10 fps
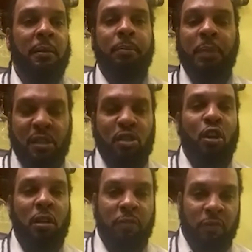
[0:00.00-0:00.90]
based
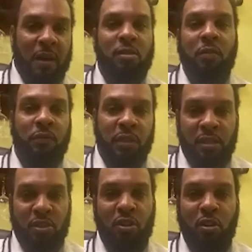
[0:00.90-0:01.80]
on the facts of
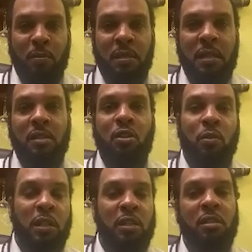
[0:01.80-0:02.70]
this circumstance,
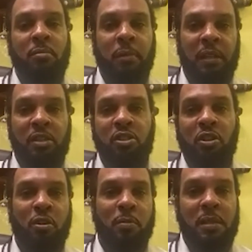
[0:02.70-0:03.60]
now each
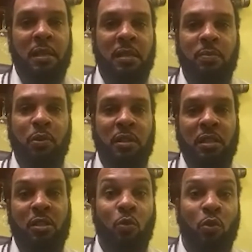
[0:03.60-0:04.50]
circumstance brings
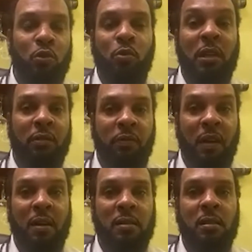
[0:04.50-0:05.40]
its own unique
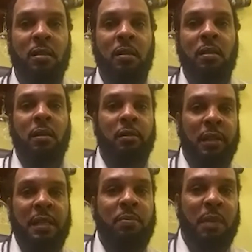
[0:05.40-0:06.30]
facts.
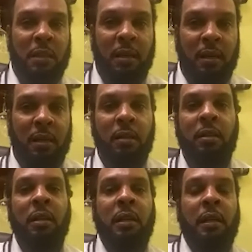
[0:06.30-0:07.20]
Let's make that clear.